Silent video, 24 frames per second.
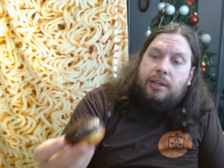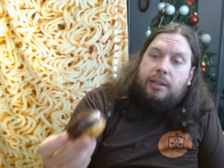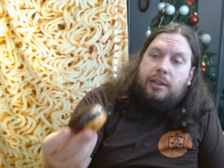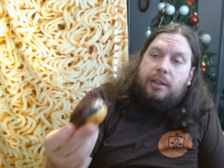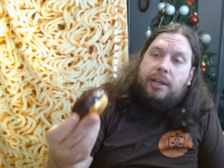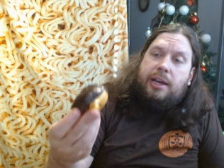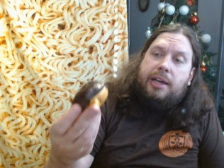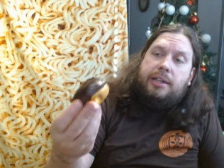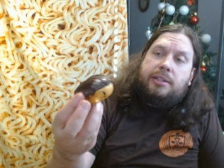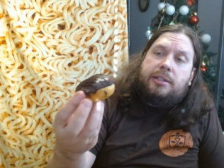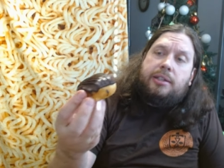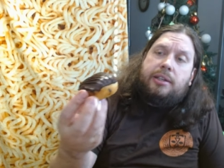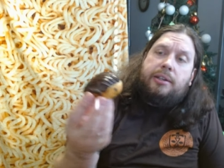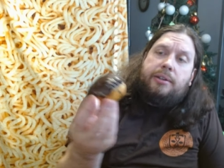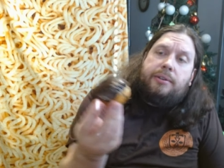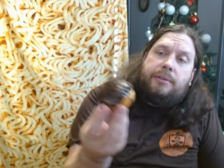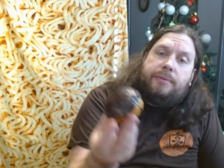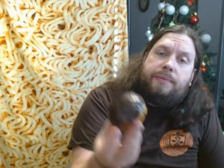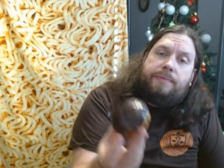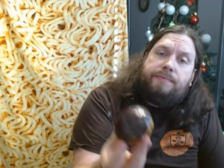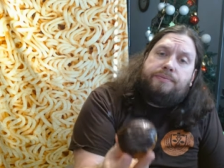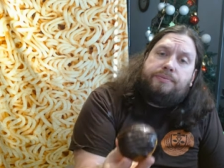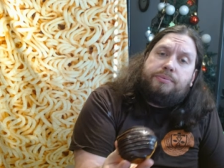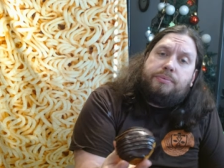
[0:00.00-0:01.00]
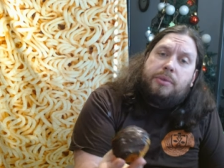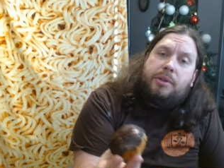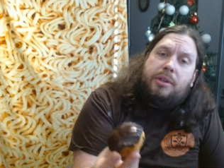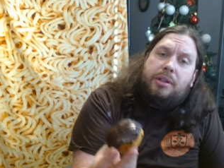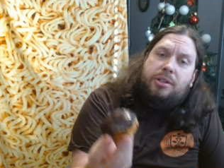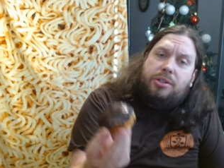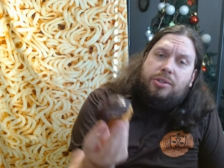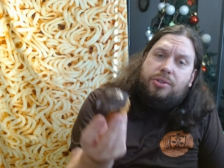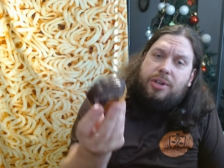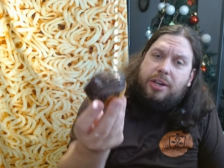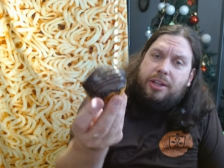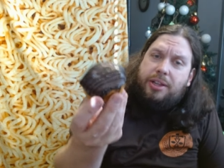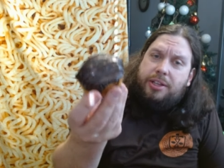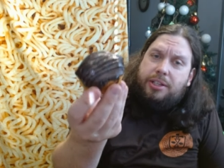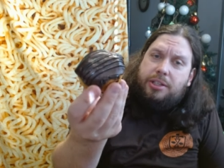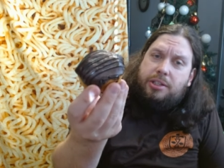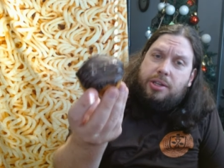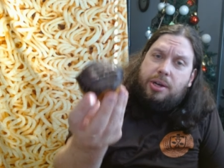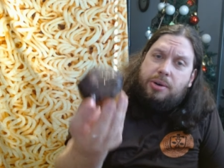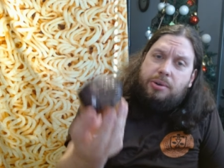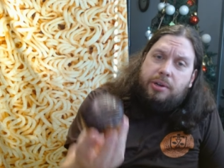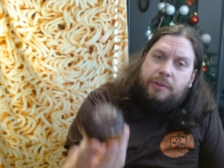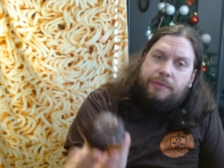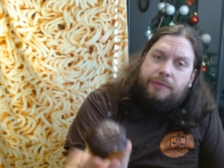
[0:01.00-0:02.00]
Lastly, let's try this
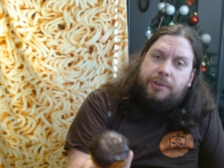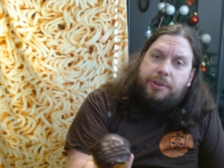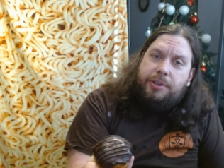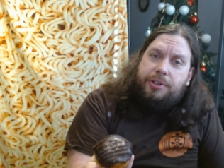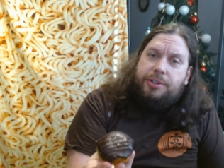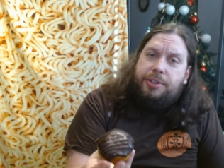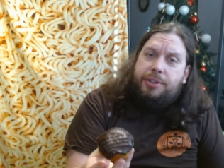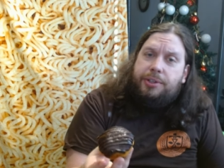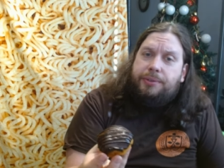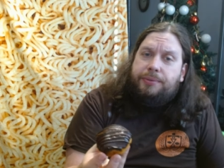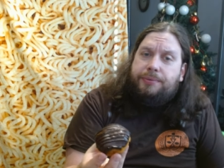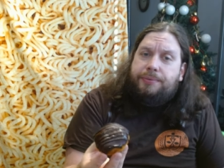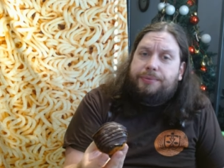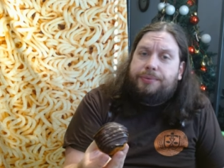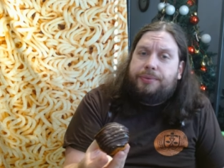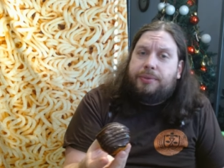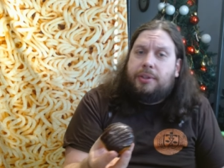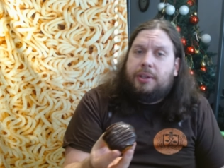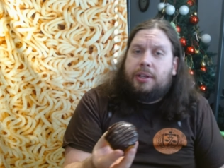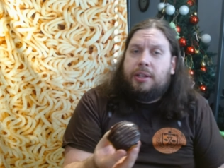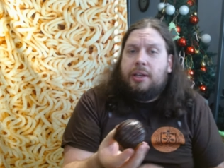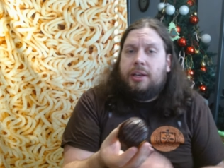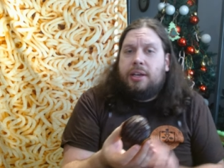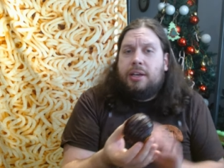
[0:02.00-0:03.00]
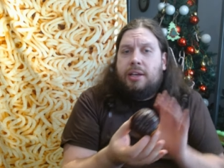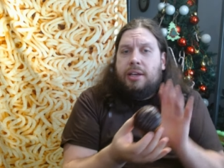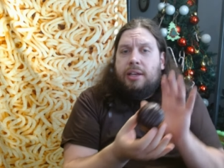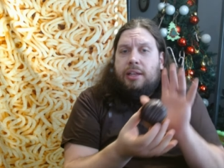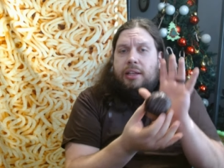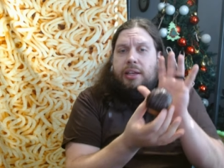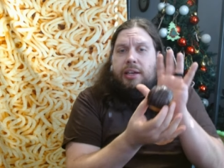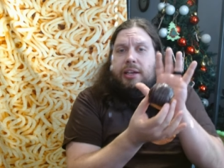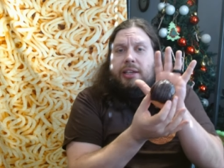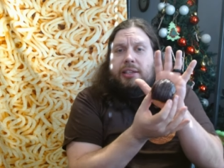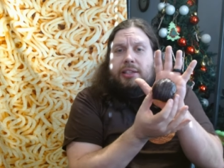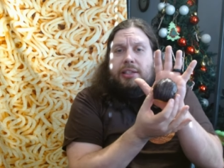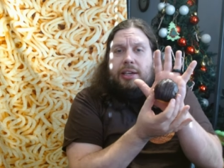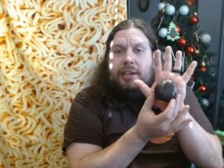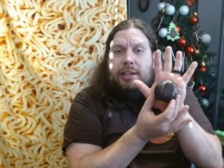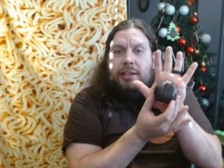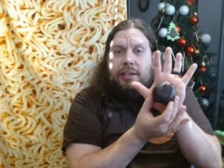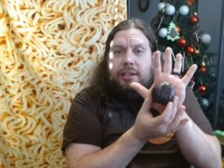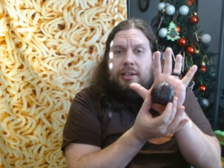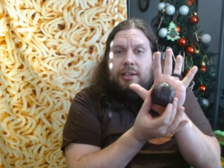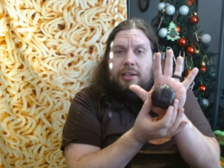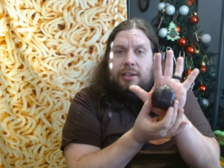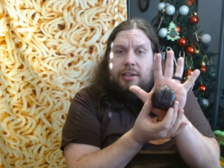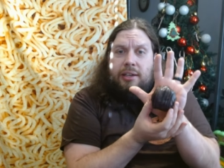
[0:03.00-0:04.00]
donut for dessert. Like I said,
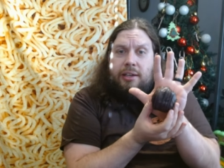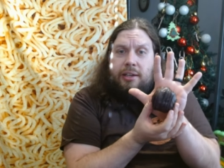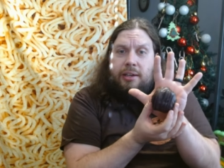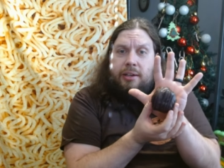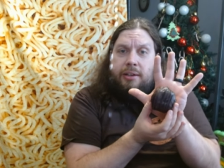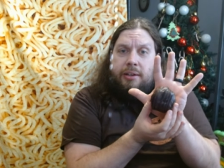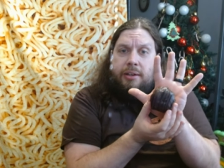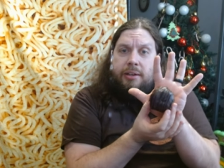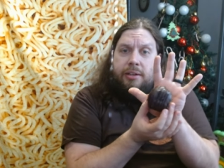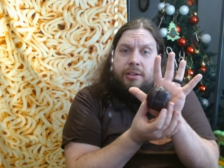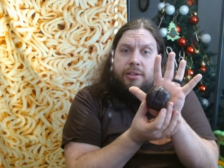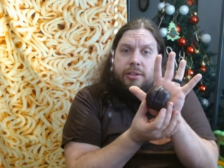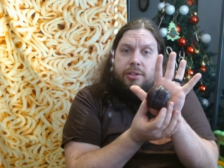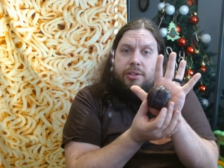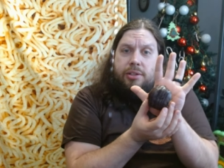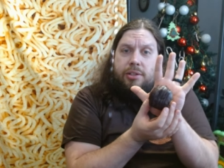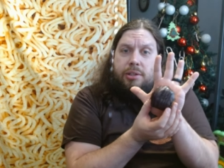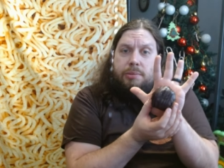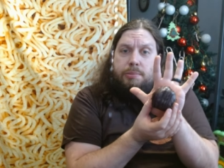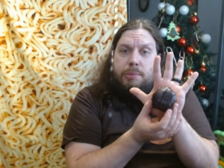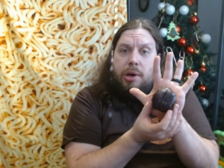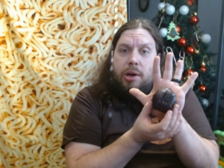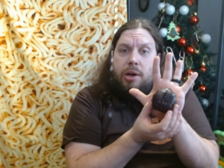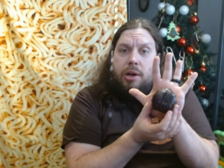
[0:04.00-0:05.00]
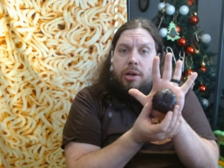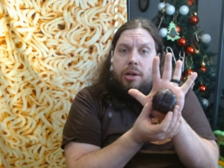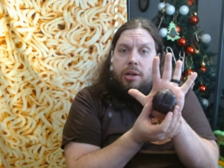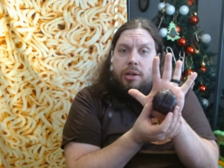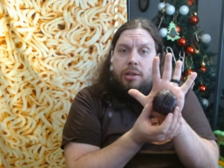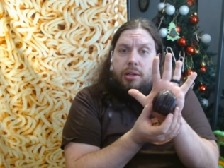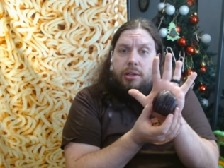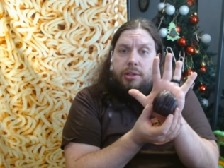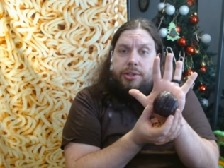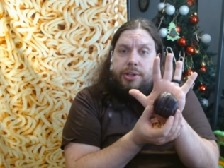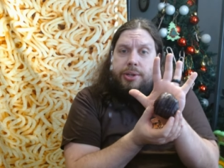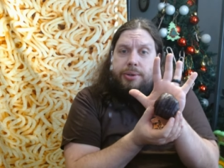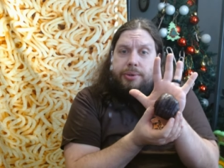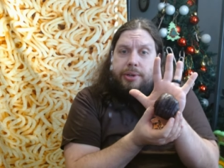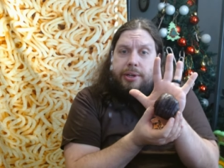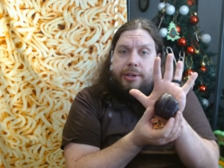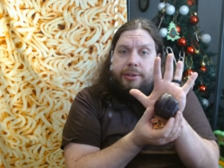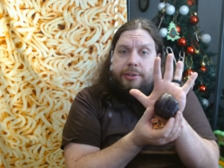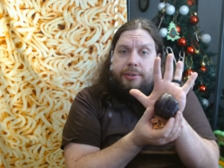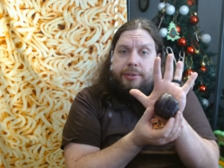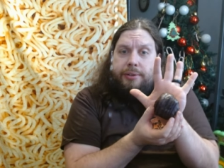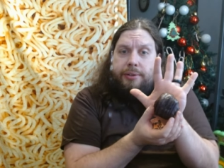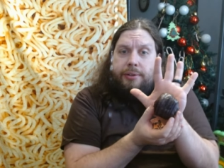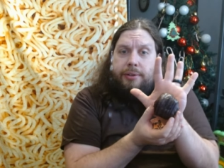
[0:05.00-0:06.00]
small donut.
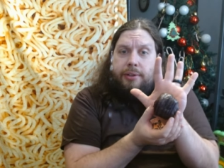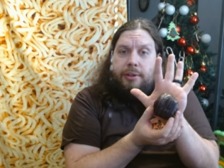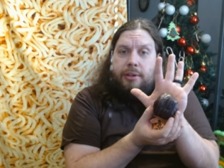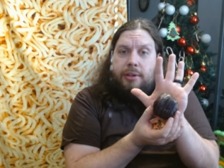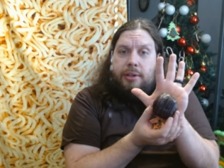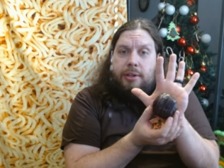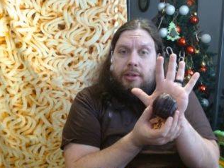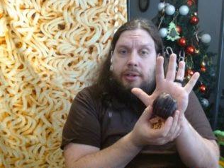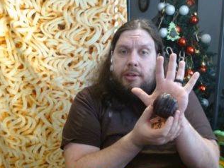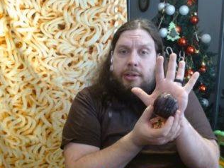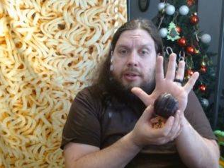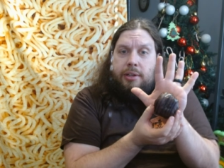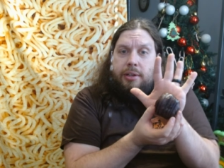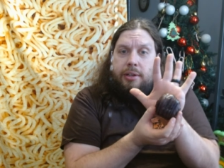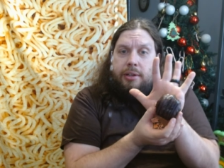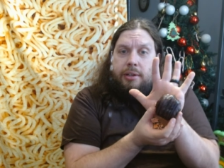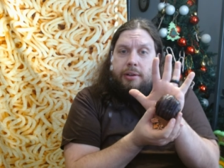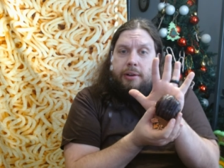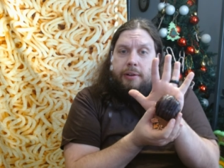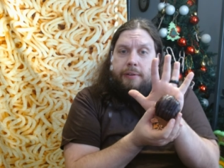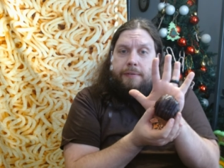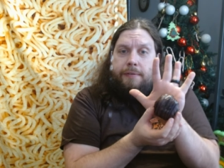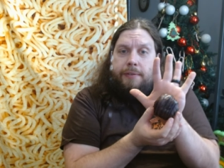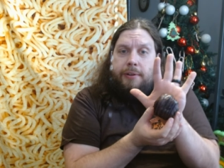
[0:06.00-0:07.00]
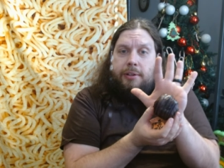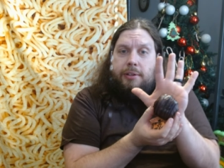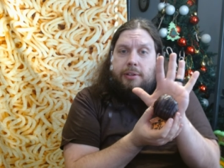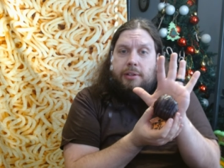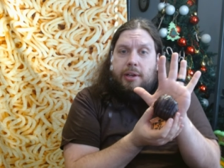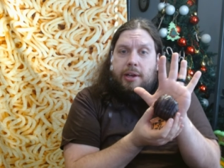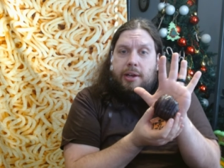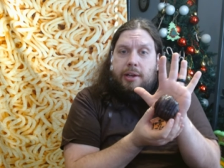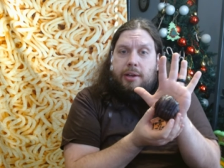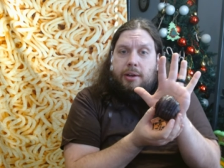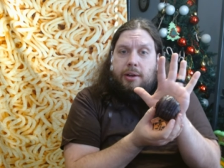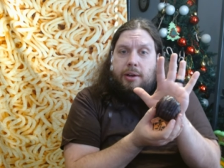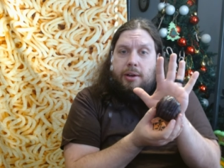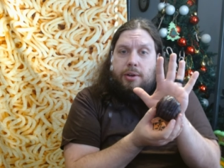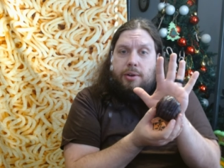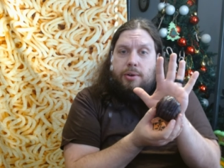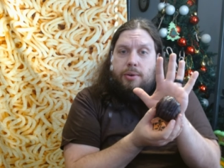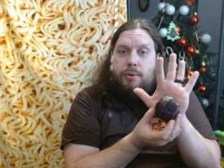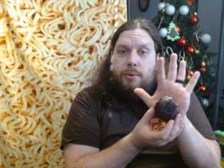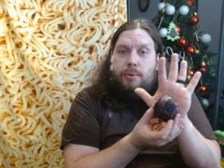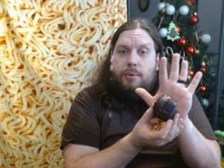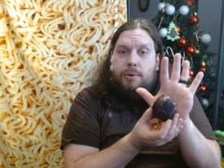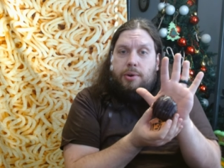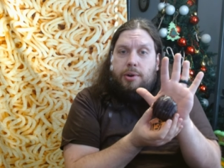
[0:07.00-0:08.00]
It fits like a
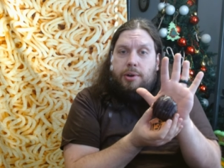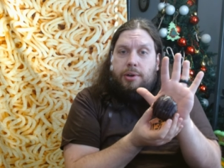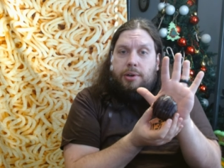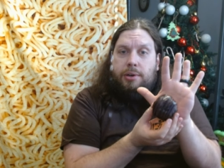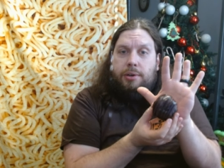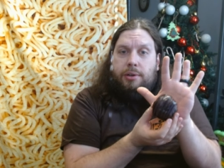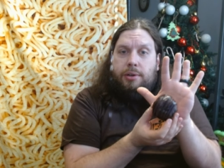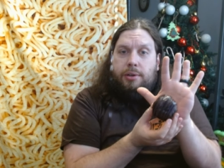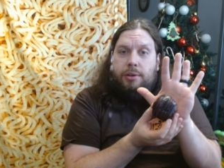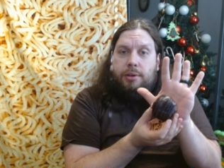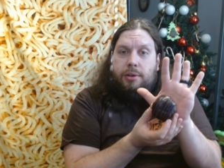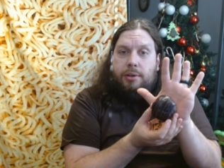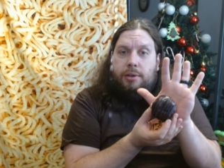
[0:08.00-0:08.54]
quarter